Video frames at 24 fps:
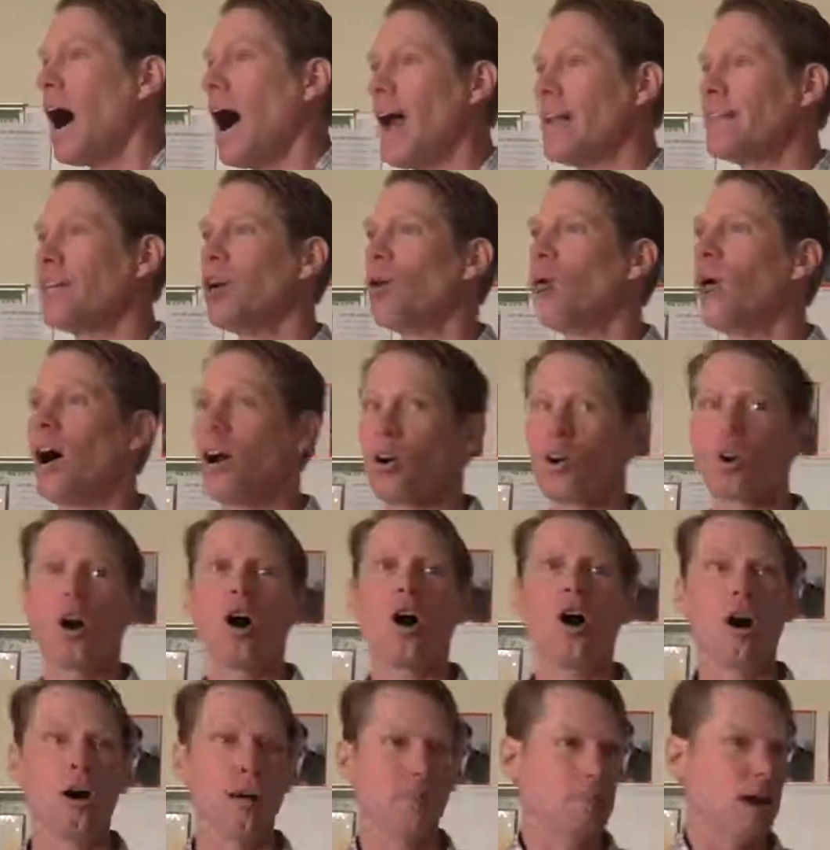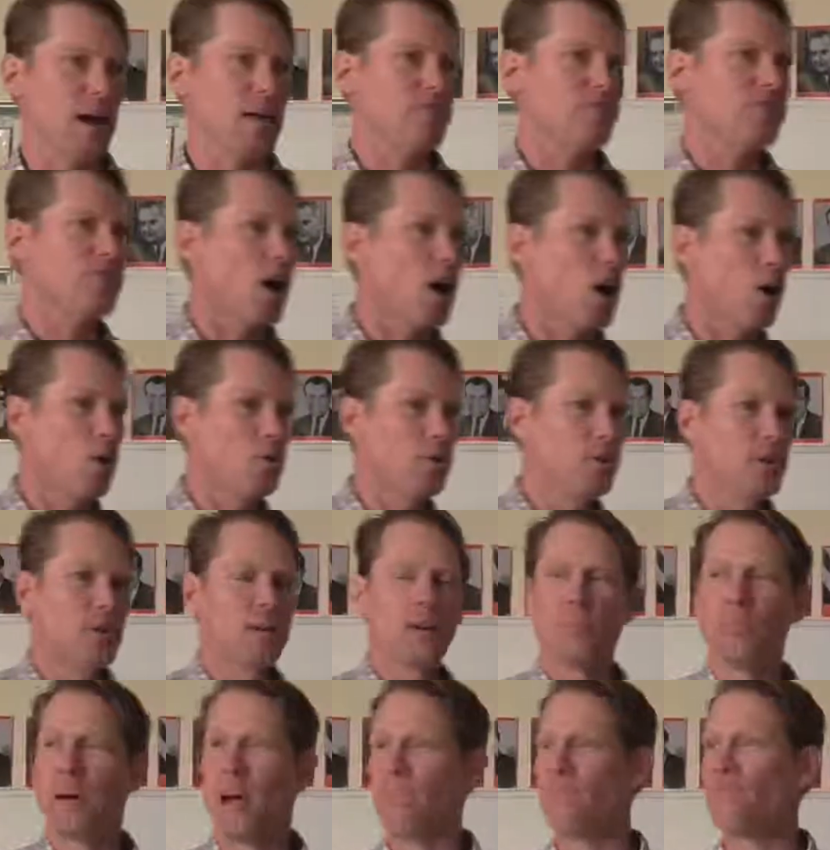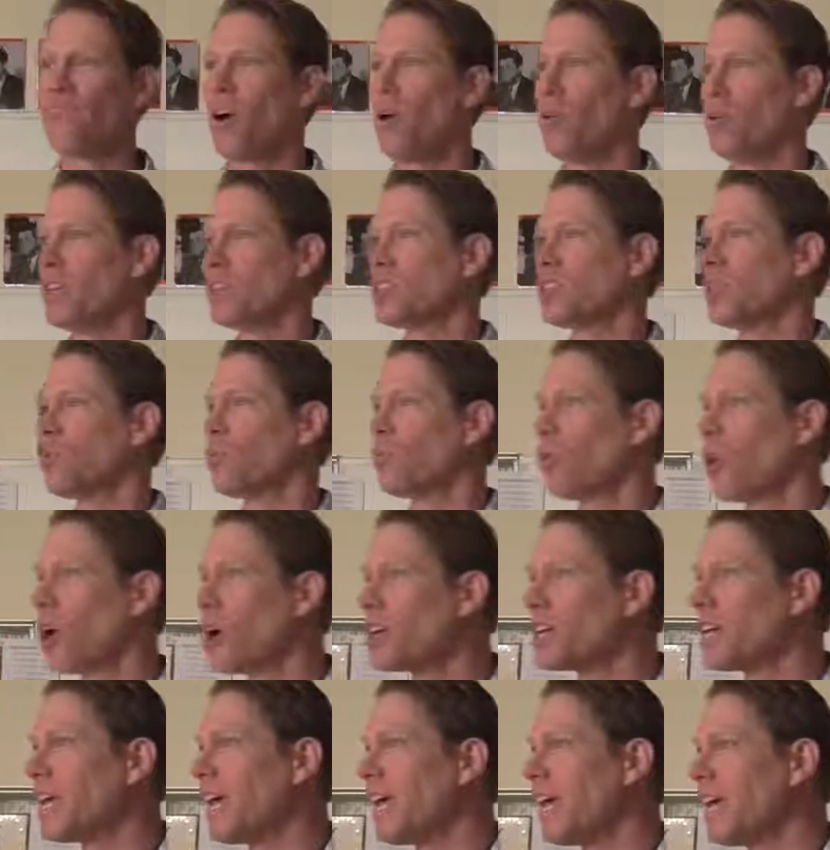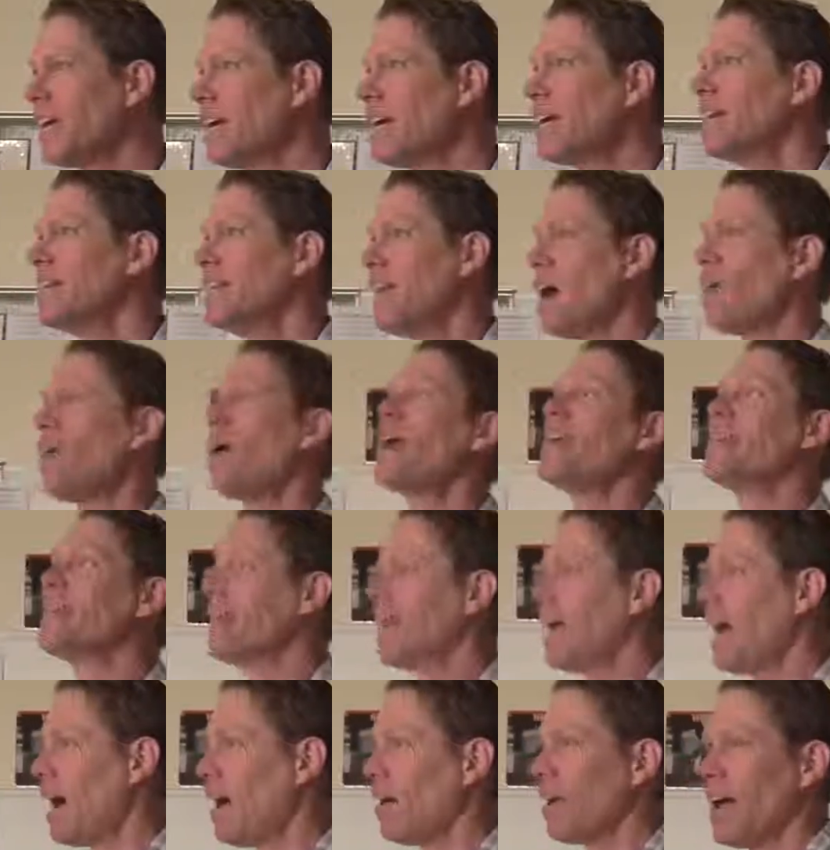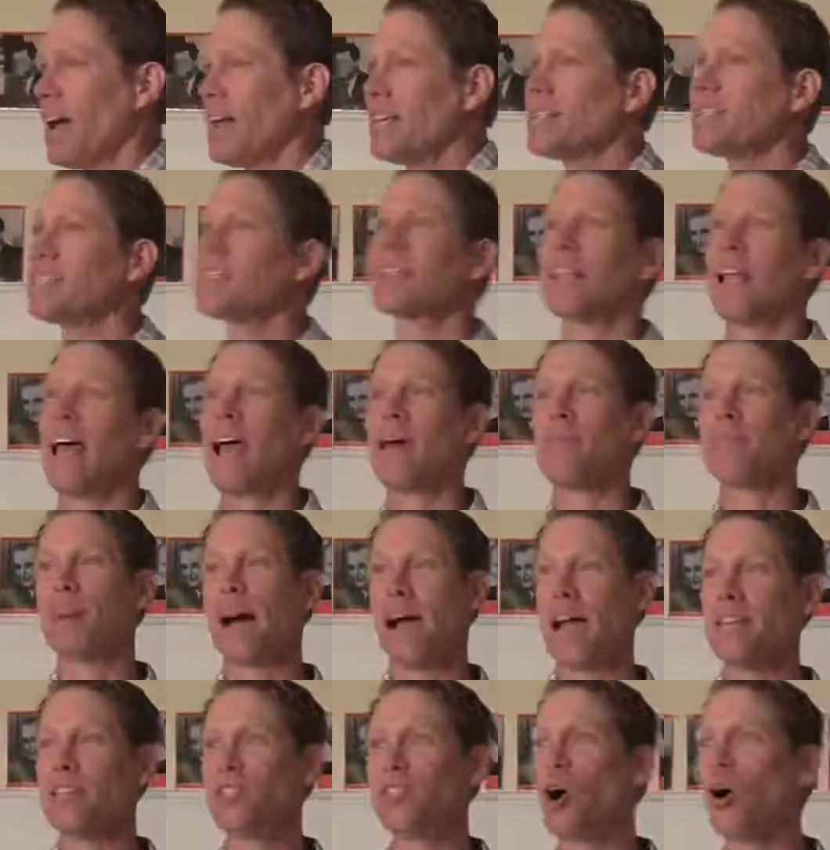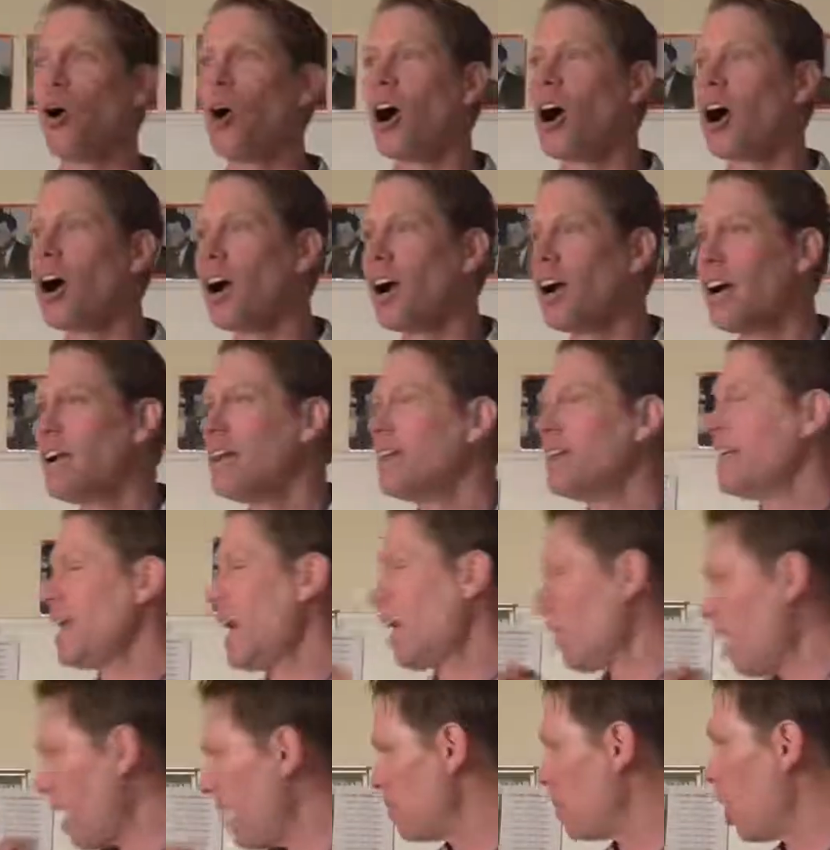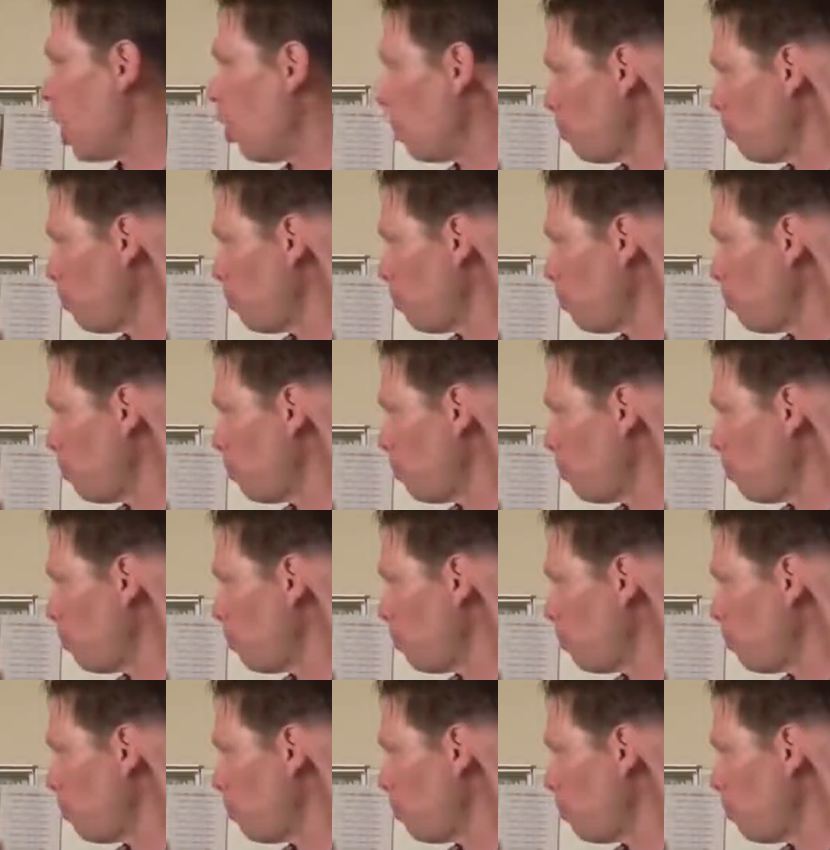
I know I'll call on my phone. My phone isn't working. Now I get out, I slam my door. Now I'm